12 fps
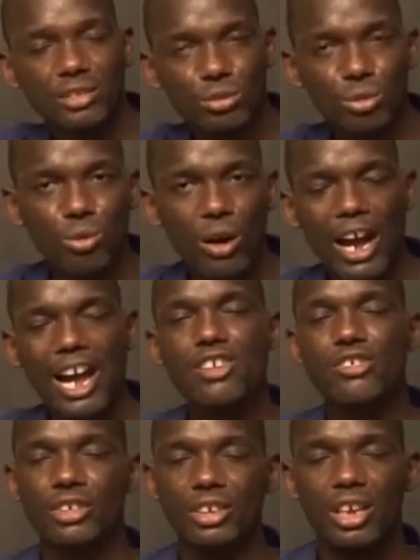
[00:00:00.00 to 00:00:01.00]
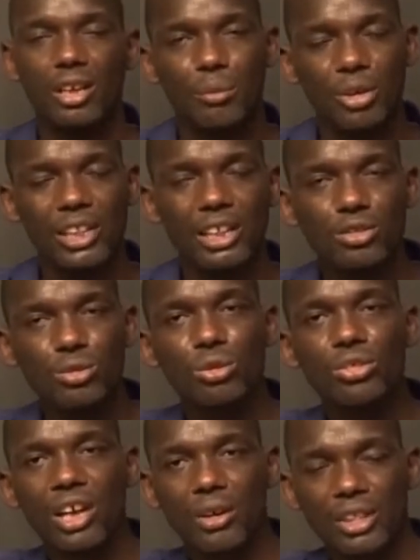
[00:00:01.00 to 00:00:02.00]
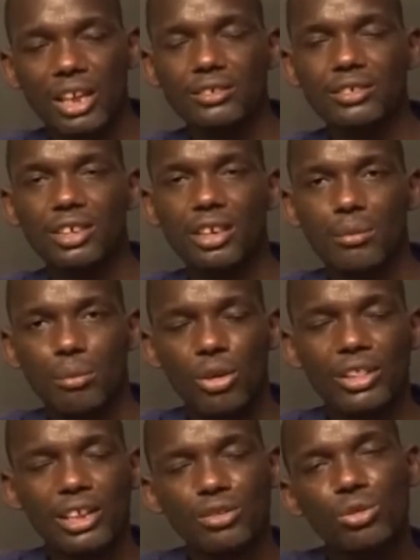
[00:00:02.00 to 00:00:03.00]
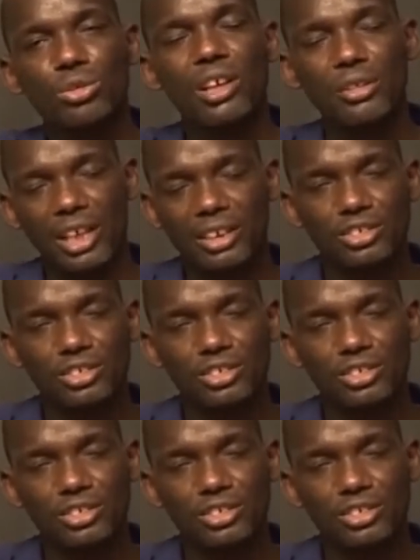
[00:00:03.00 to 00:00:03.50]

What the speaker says: 2,000